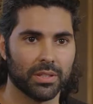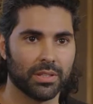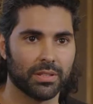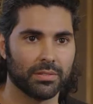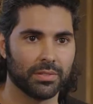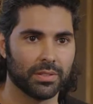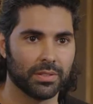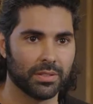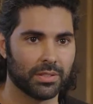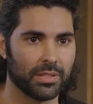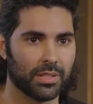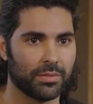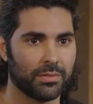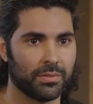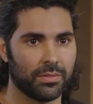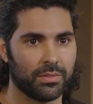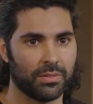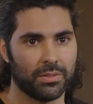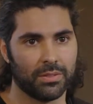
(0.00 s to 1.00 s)
at VanderSat
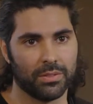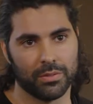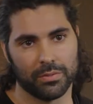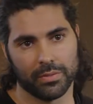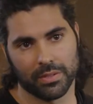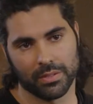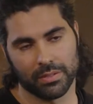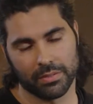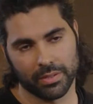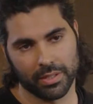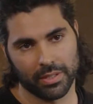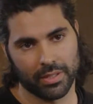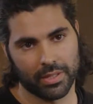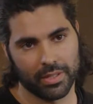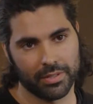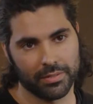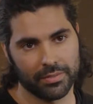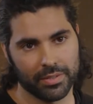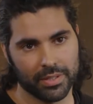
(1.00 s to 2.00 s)
for over
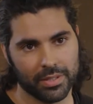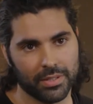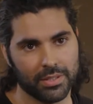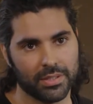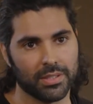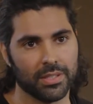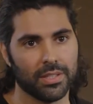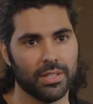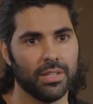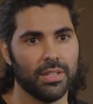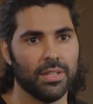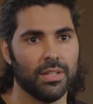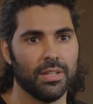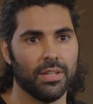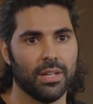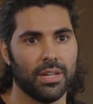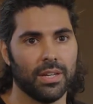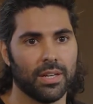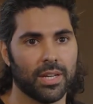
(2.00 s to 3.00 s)
3.5 years,
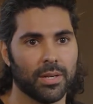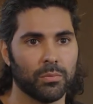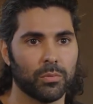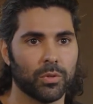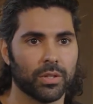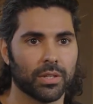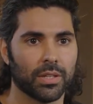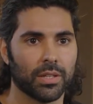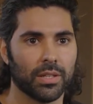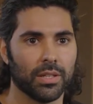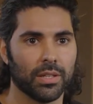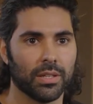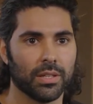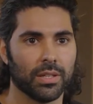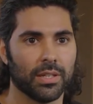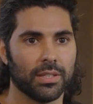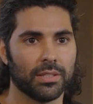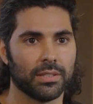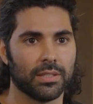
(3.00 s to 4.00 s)
and I'm working
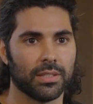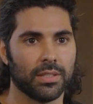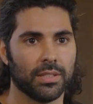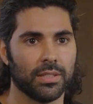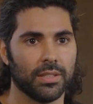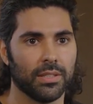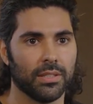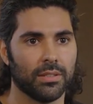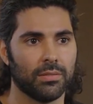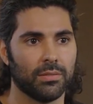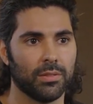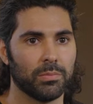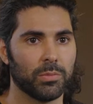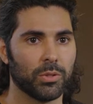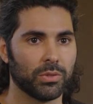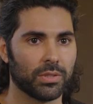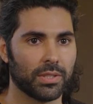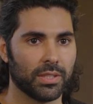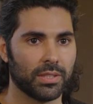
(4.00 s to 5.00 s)
as a
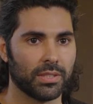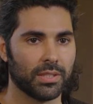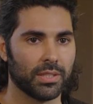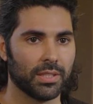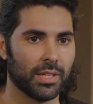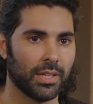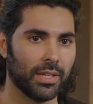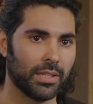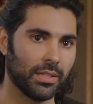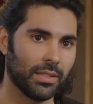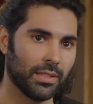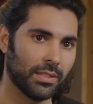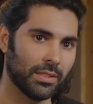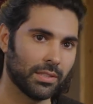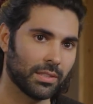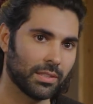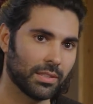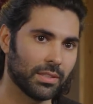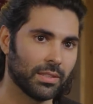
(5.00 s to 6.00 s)
remote sensing
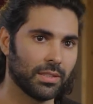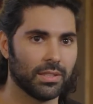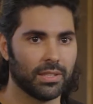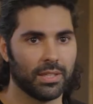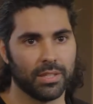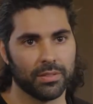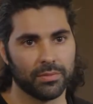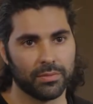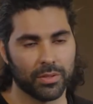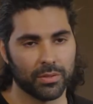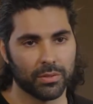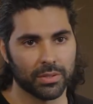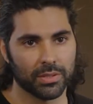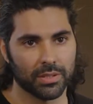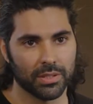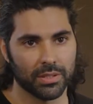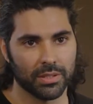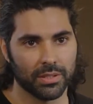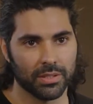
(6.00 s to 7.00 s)
analyst and
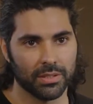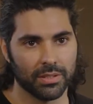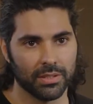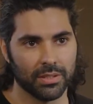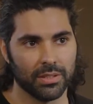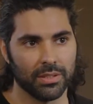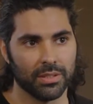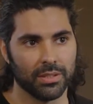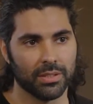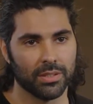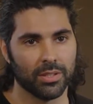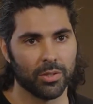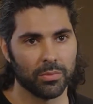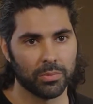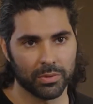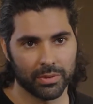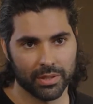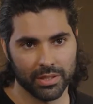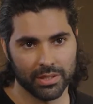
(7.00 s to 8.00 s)
focusing on the
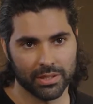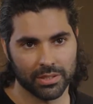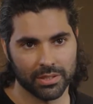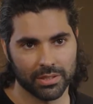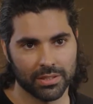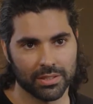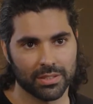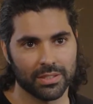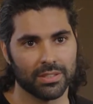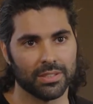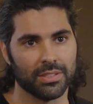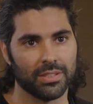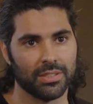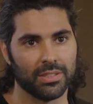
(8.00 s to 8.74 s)
operations